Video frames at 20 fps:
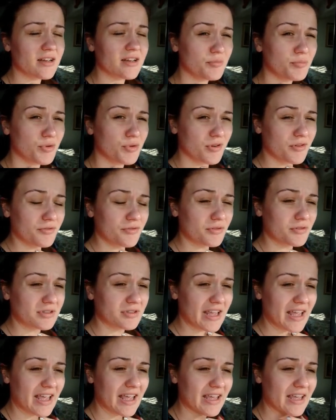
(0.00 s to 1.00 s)
a beautiful
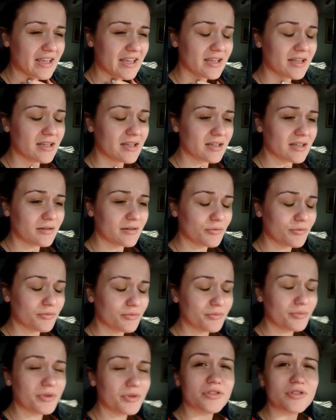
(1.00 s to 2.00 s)
day
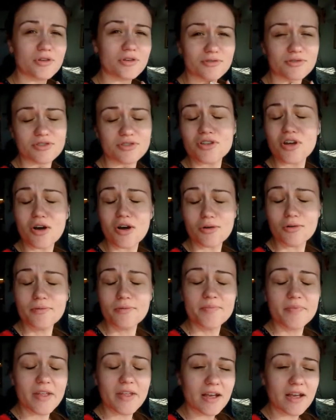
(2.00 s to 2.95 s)
with no snow.